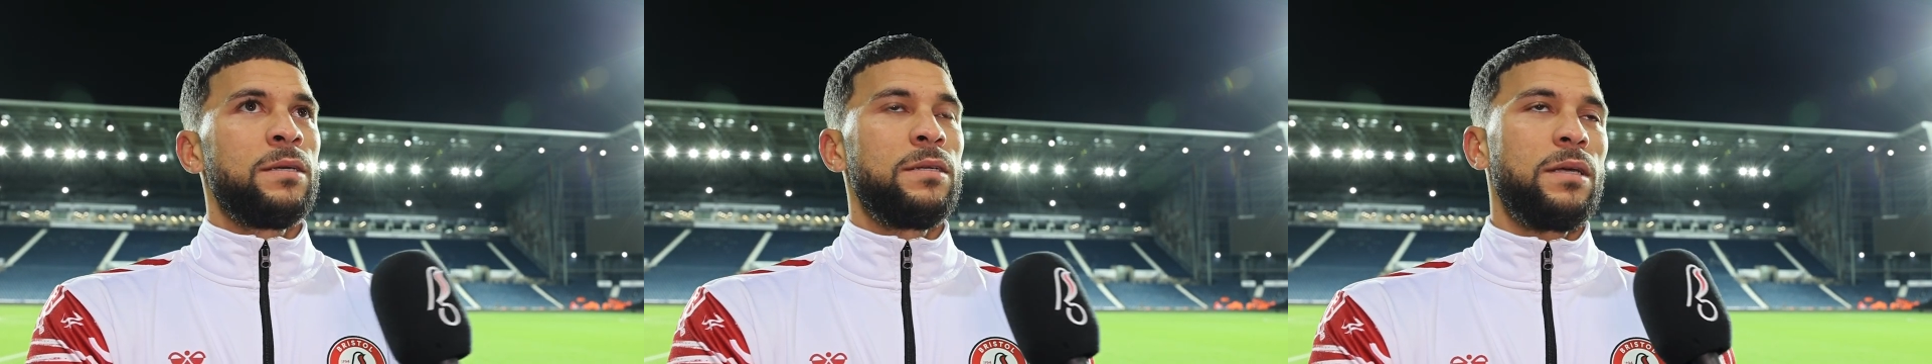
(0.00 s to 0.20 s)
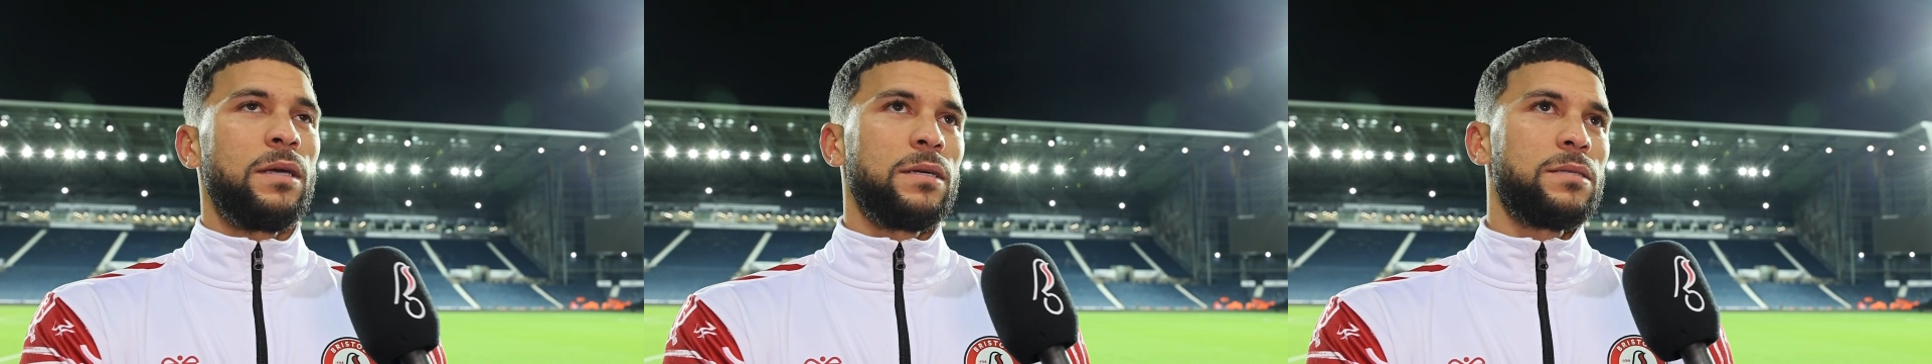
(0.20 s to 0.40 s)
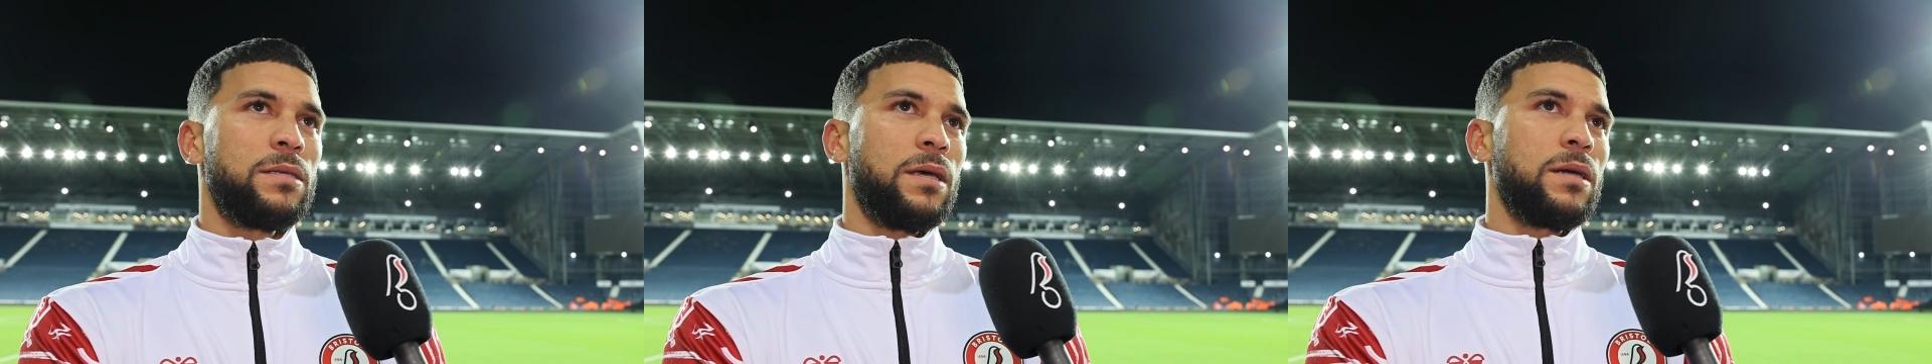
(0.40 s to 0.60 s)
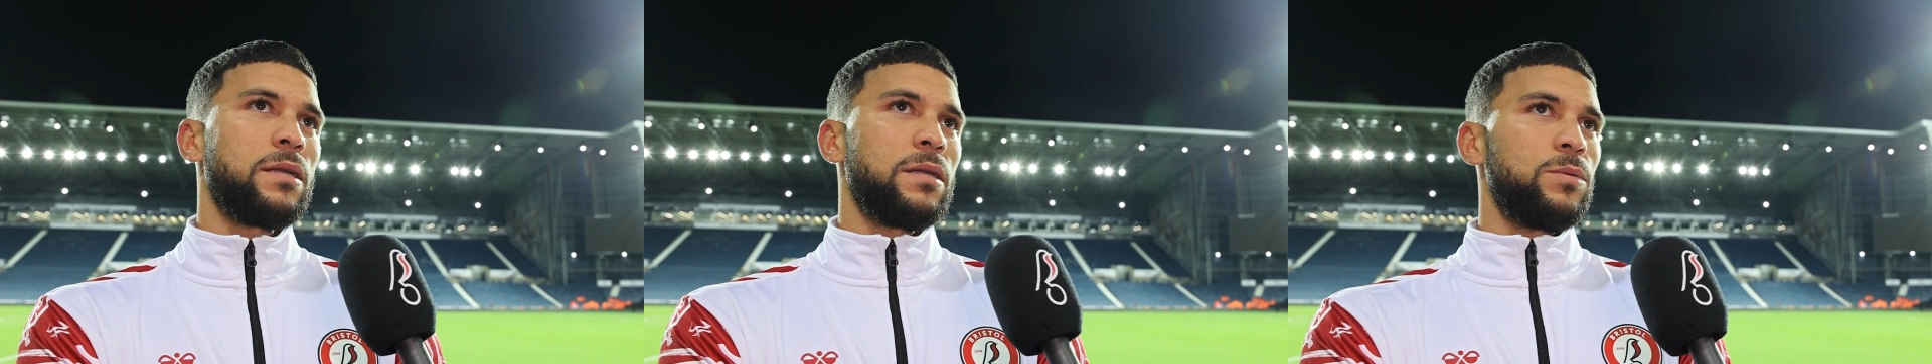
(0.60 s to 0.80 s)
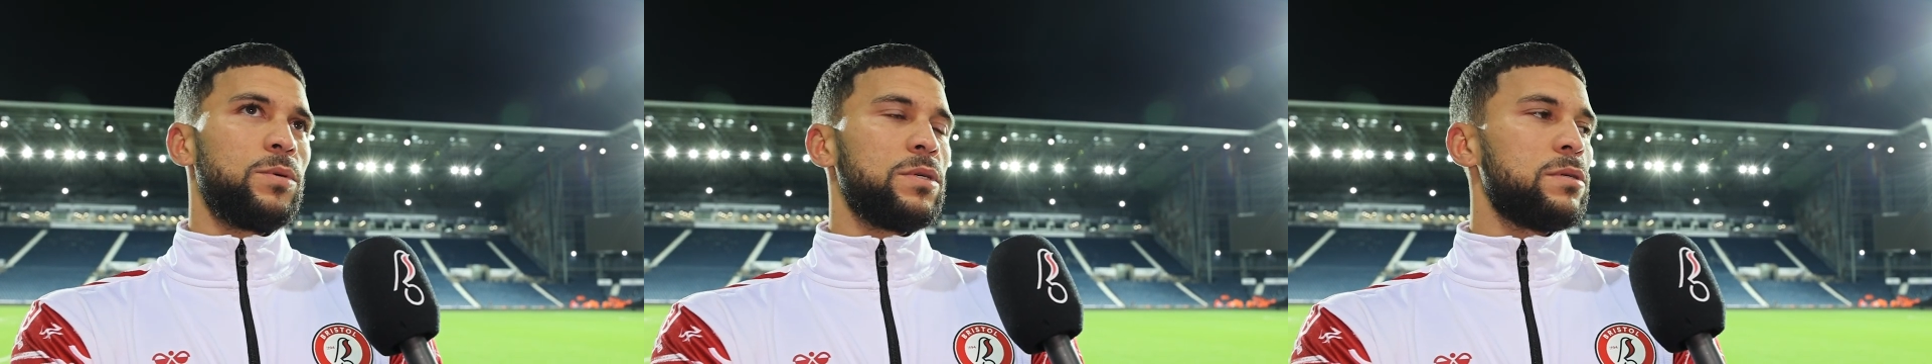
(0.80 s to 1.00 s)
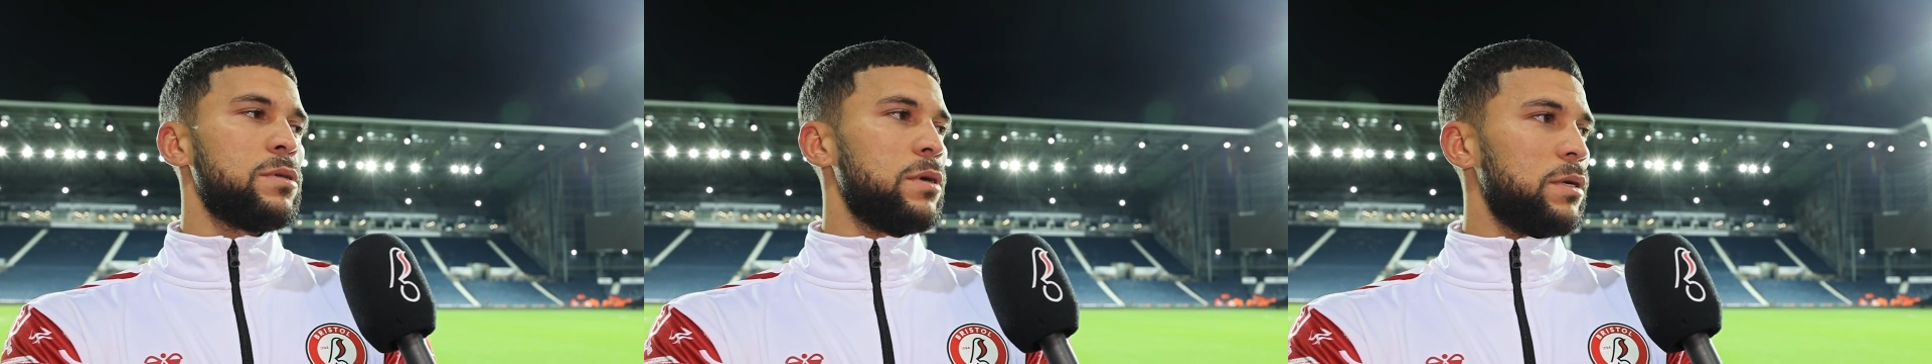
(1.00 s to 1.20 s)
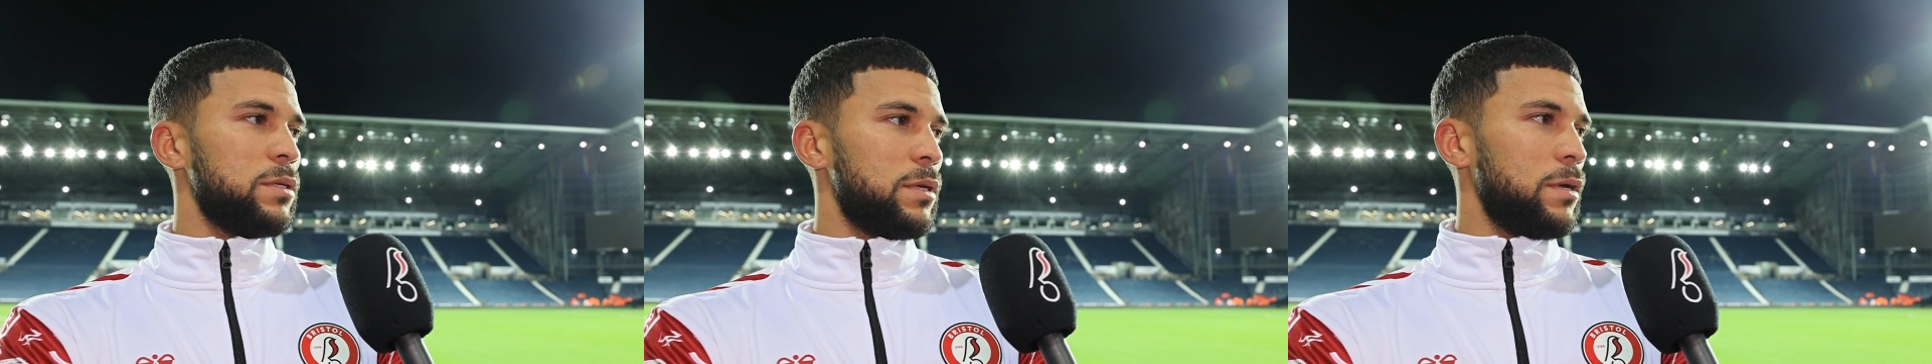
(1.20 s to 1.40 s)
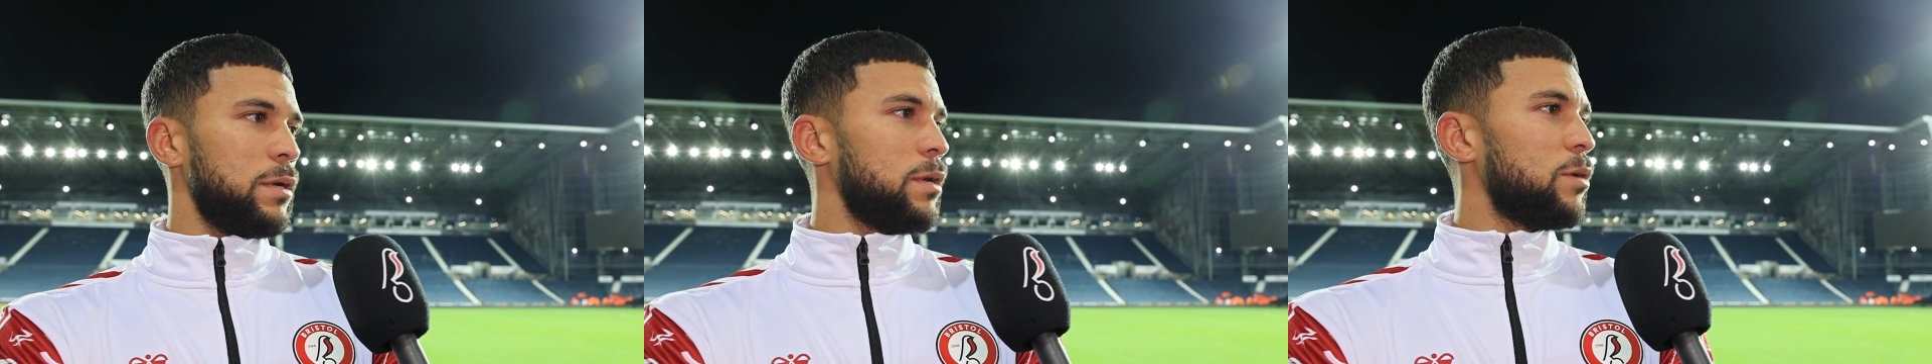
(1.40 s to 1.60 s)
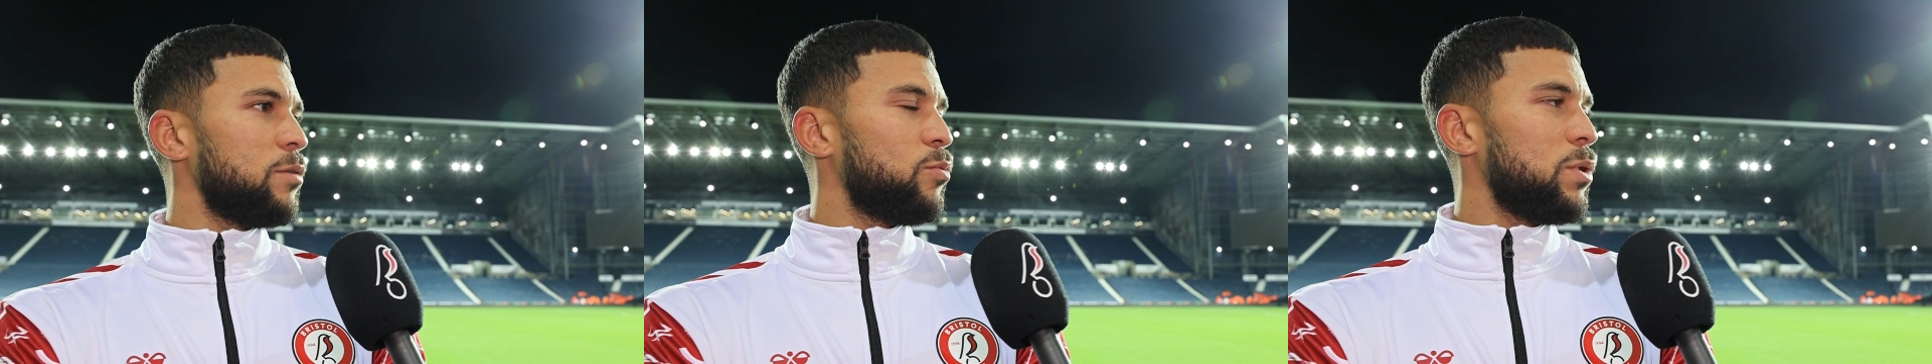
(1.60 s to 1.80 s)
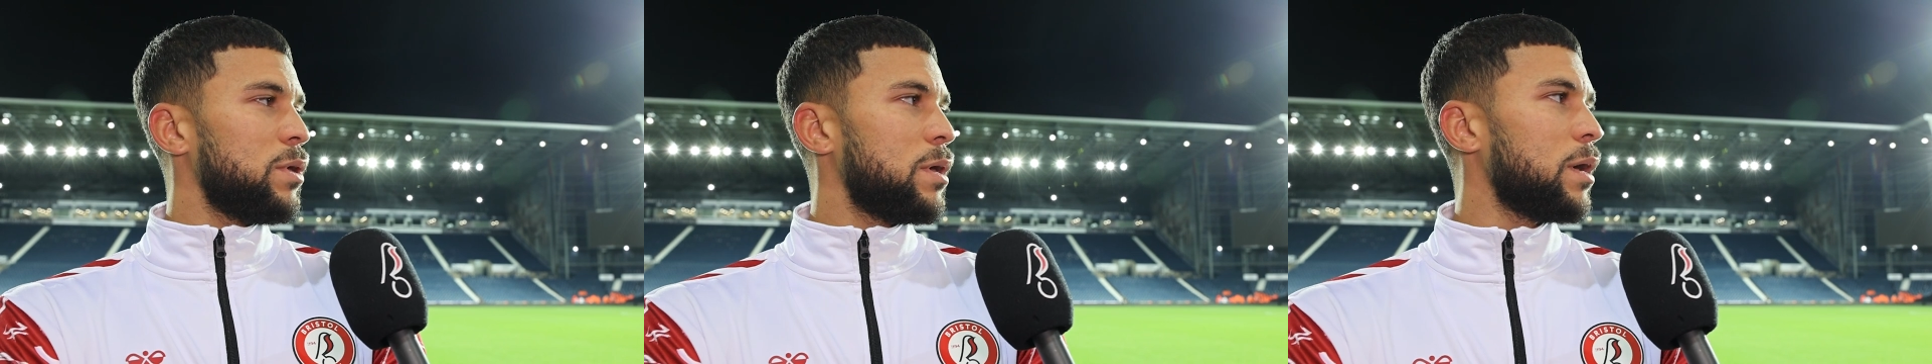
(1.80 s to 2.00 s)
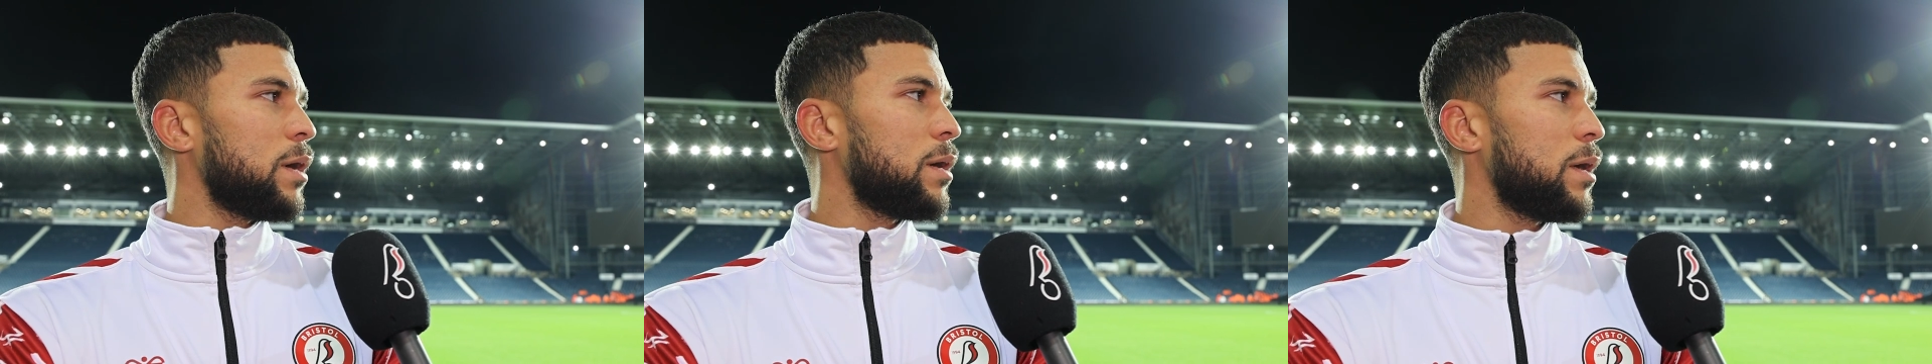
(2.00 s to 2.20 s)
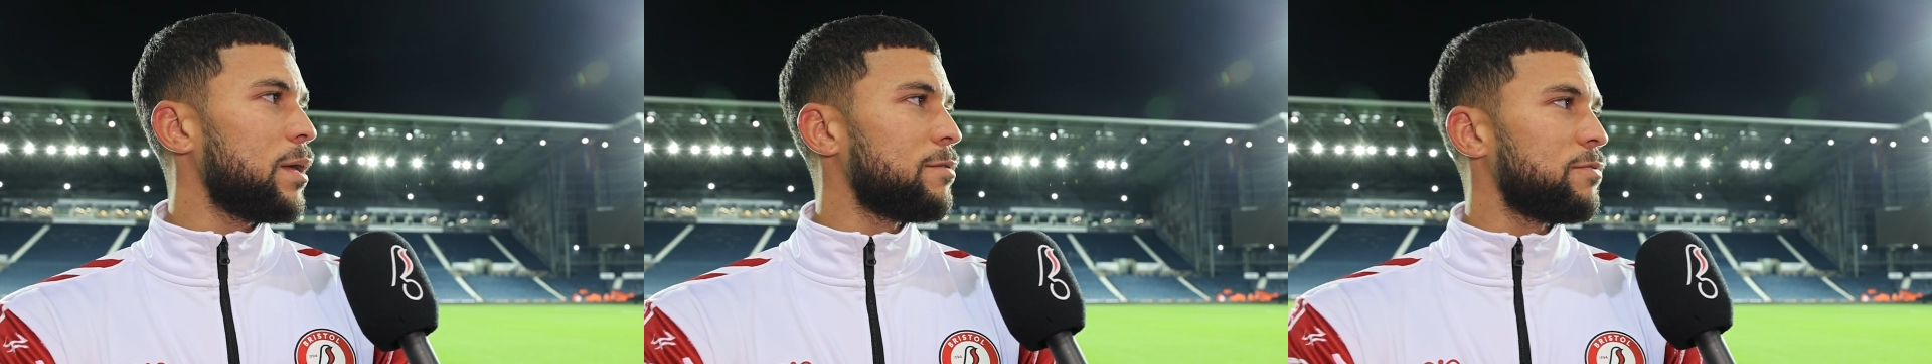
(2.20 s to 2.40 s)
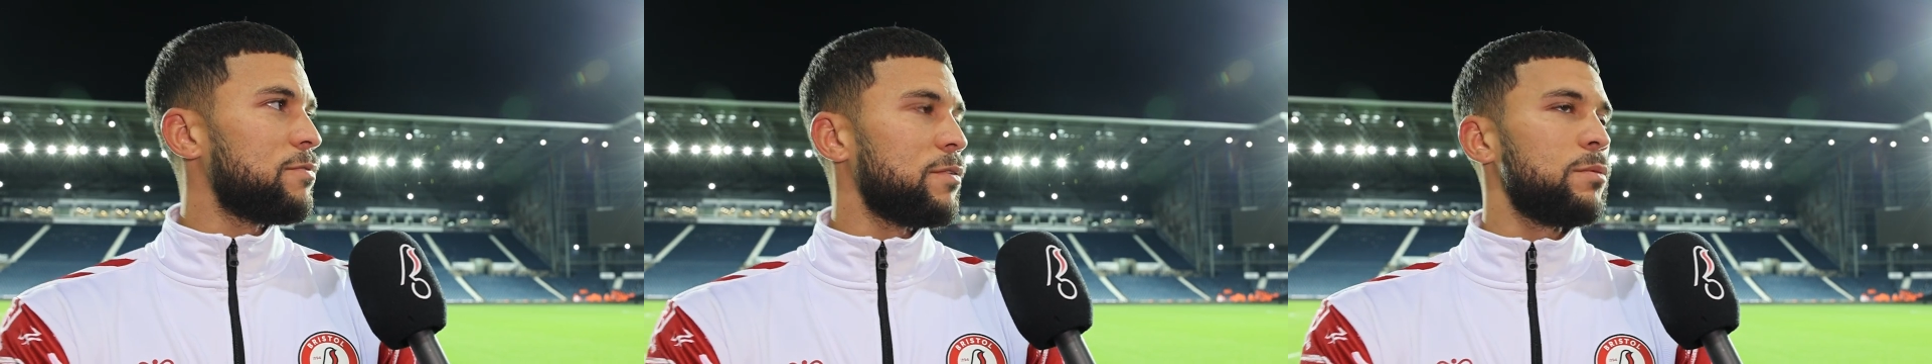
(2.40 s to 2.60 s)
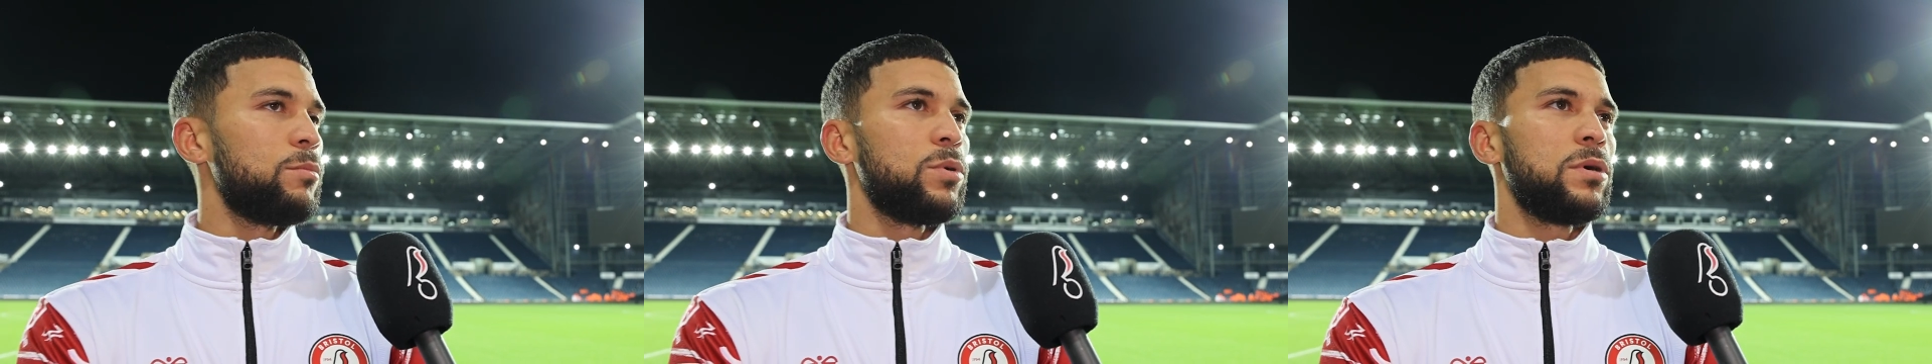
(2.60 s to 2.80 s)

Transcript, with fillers: Yeah, exactly. We're started that, if we can get in front,